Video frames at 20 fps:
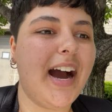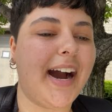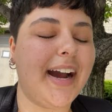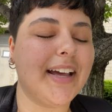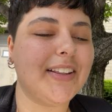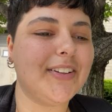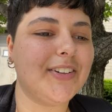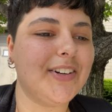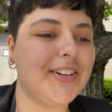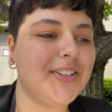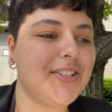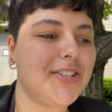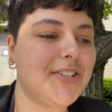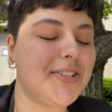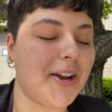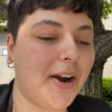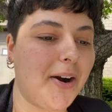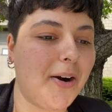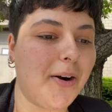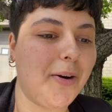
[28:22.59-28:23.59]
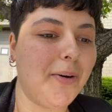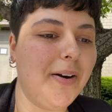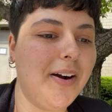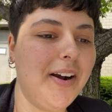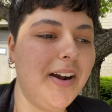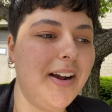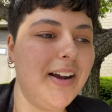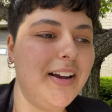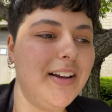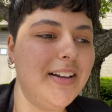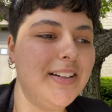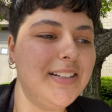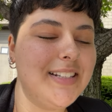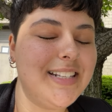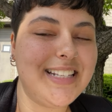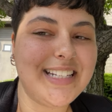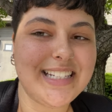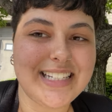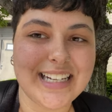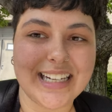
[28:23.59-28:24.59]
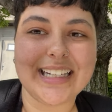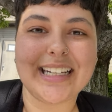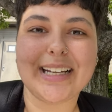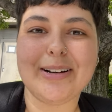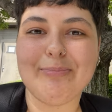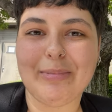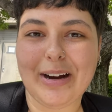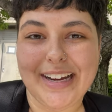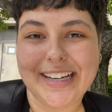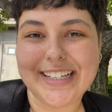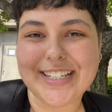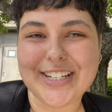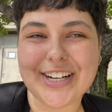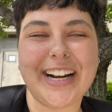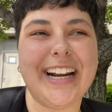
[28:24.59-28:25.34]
I learned so stinking much.